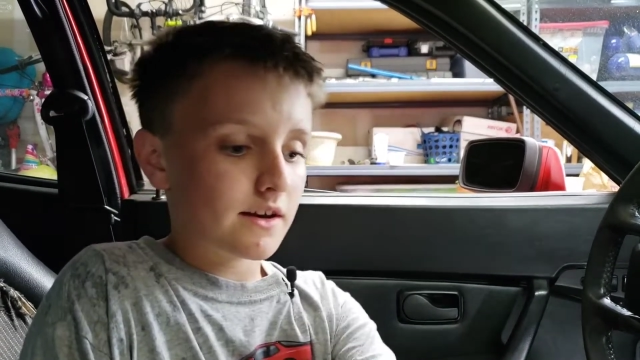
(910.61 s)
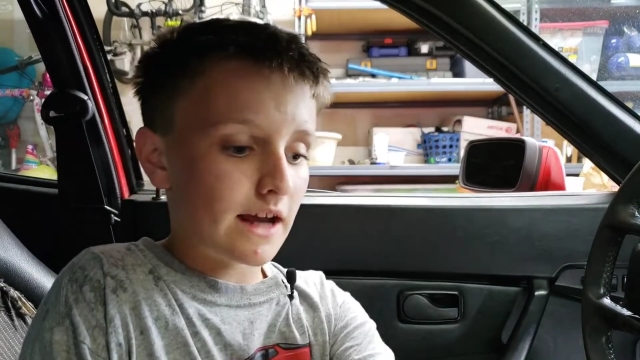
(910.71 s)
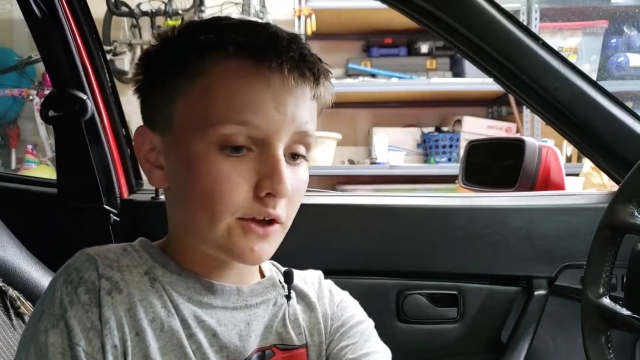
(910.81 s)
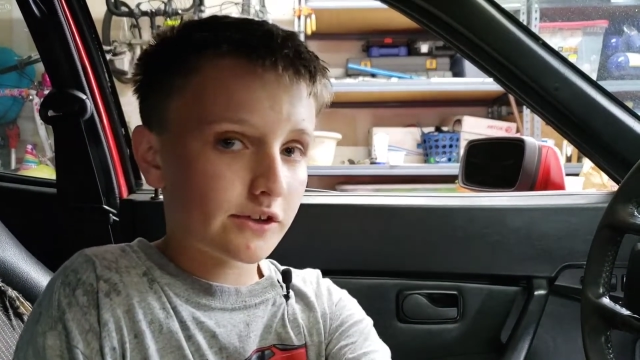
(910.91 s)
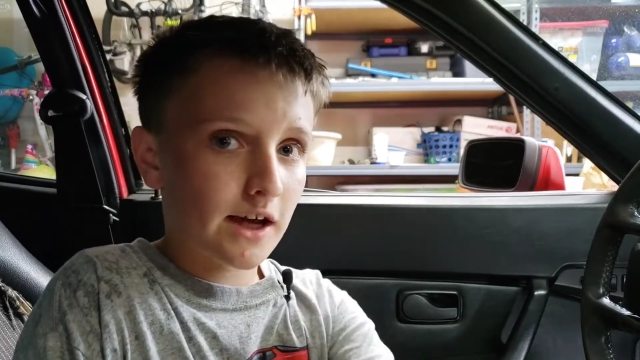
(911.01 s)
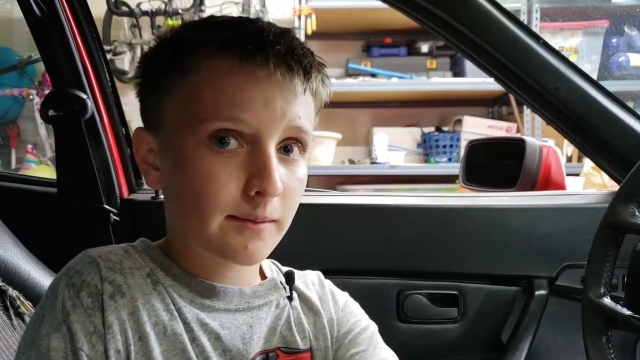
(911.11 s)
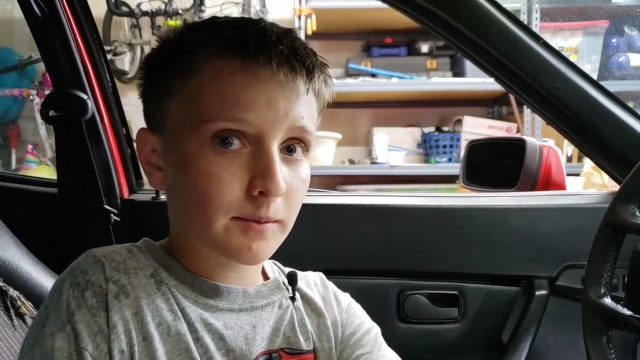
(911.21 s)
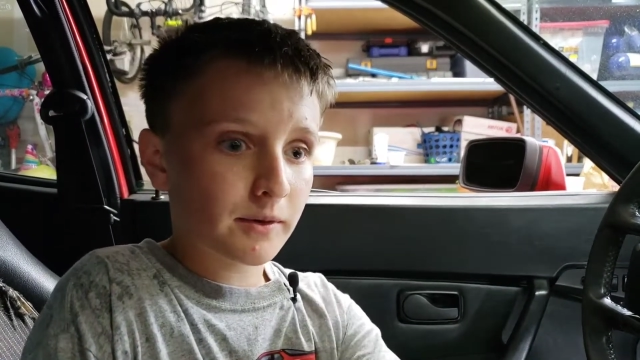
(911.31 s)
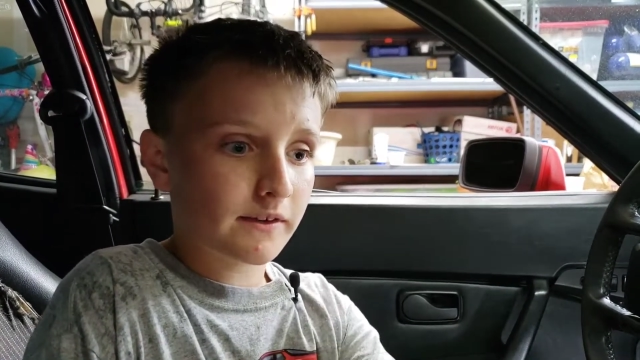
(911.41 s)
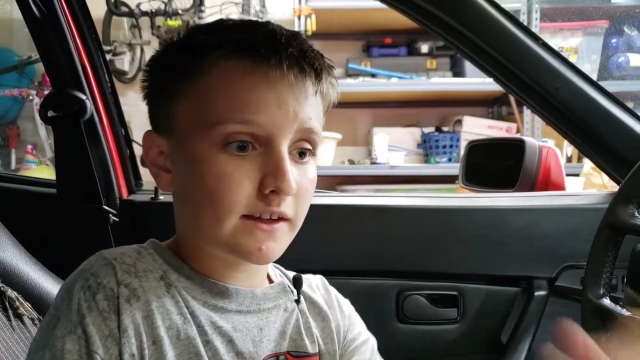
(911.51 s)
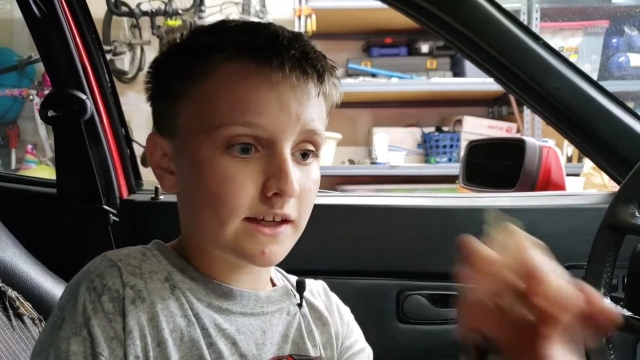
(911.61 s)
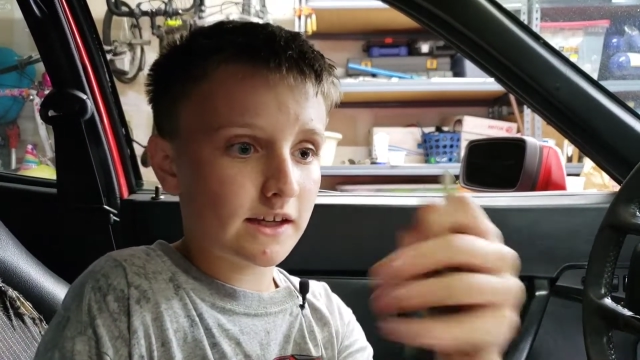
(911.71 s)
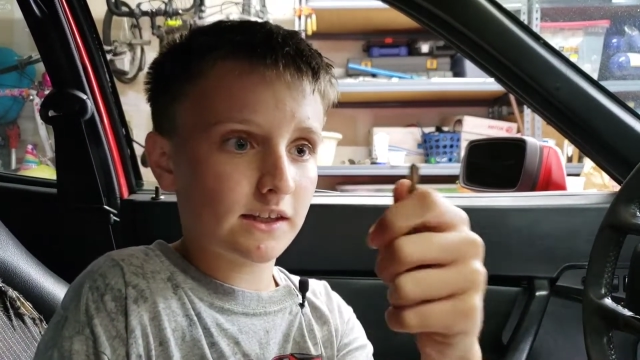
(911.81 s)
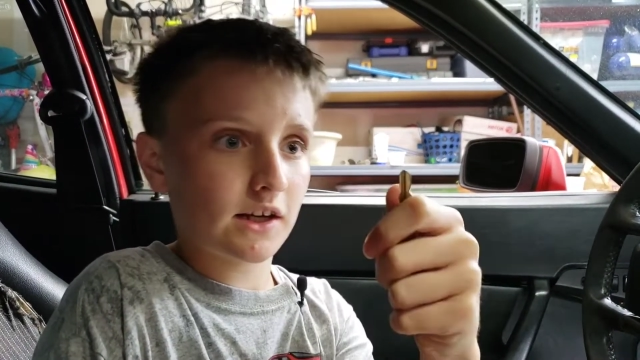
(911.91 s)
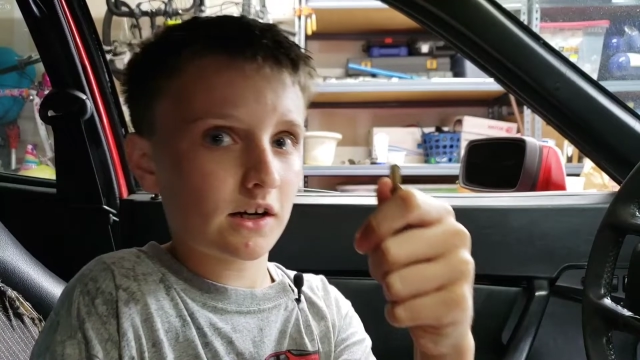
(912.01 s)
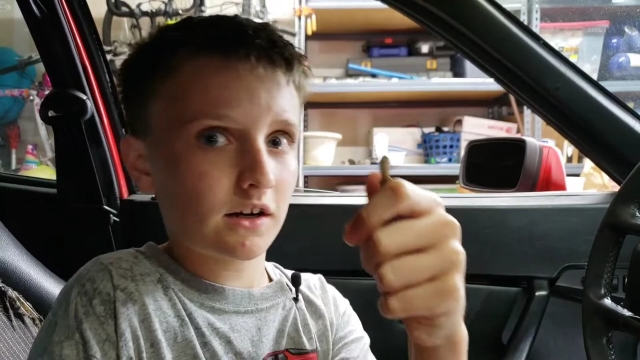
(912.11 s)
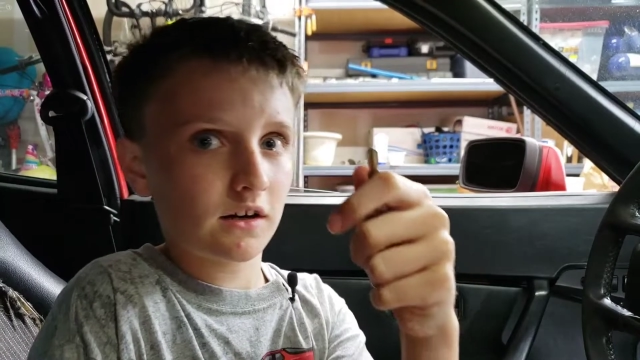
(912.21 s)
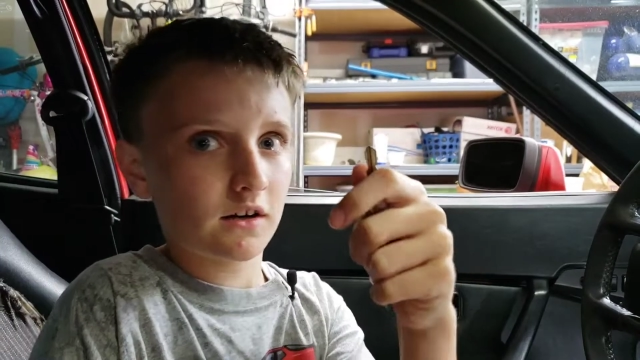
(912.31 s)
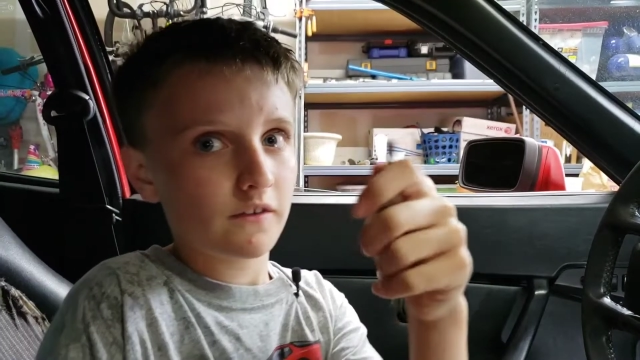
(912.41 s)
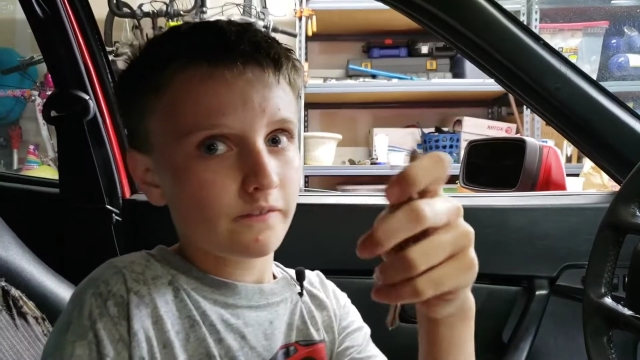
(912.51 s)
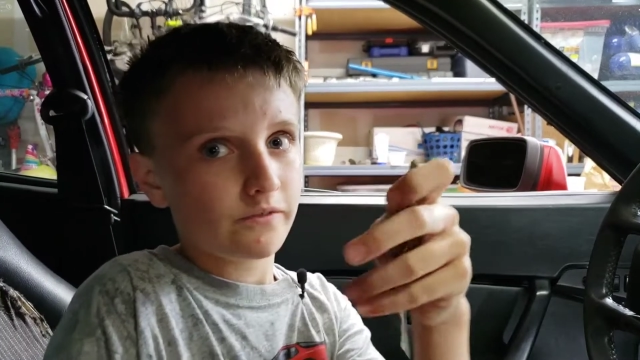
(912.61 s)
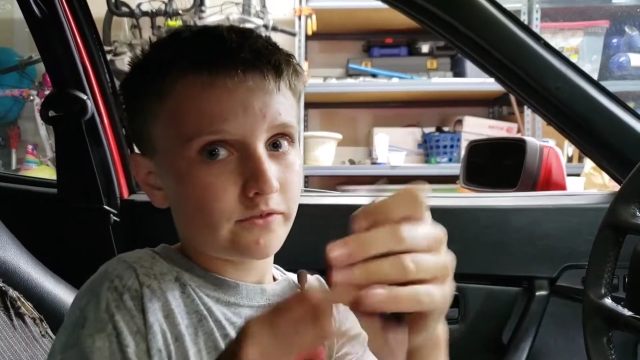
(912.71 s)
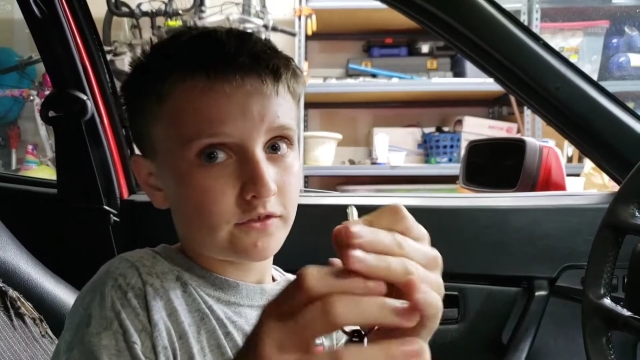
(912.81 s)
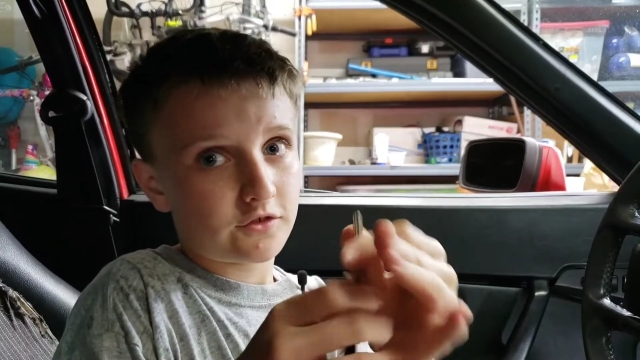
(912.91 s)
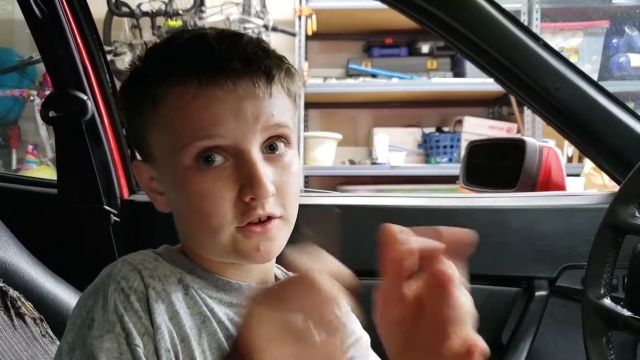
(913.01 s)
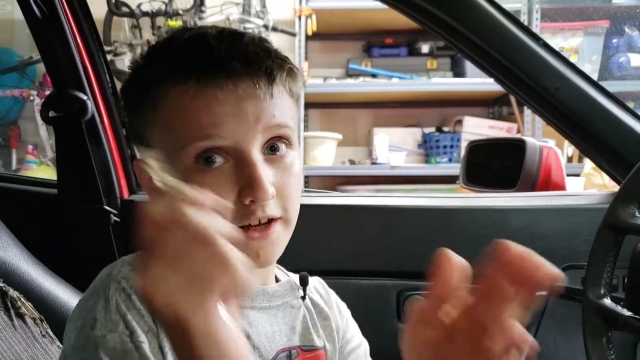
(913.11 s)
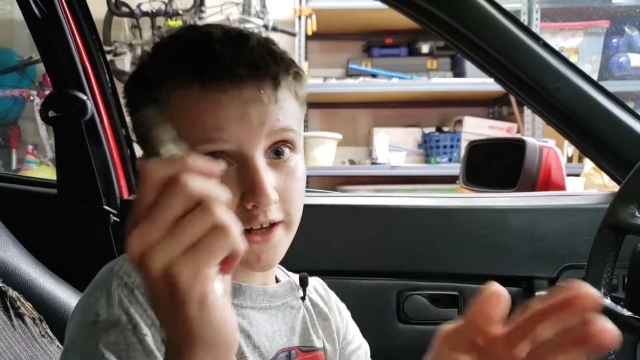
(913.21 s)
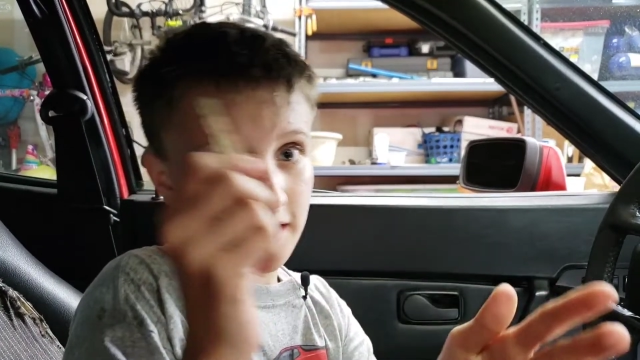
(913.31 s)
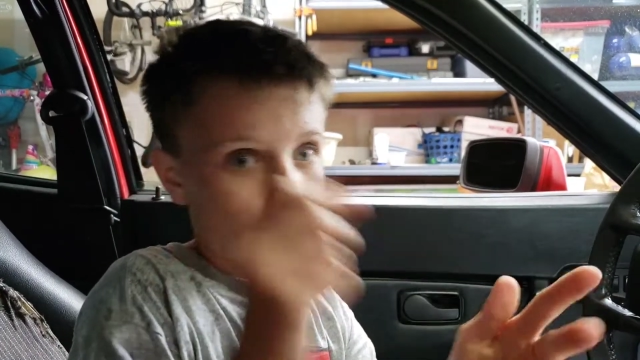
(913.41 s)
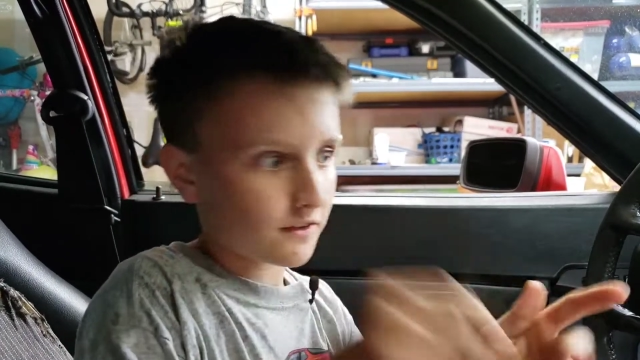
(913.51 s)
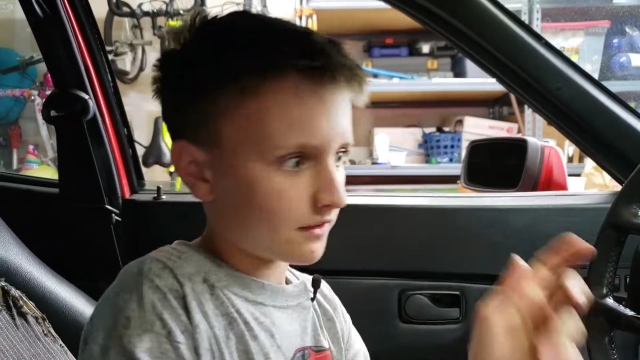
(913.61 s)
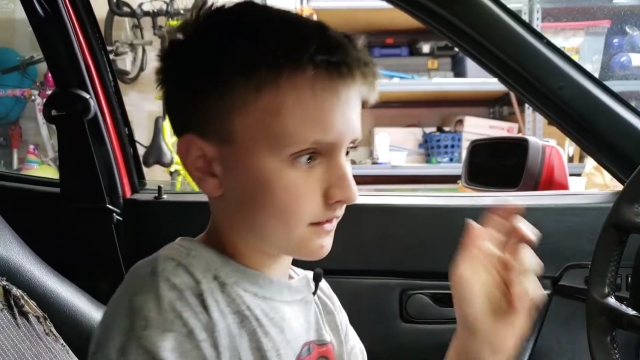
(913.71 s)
Now time to put the key in there. Try it out.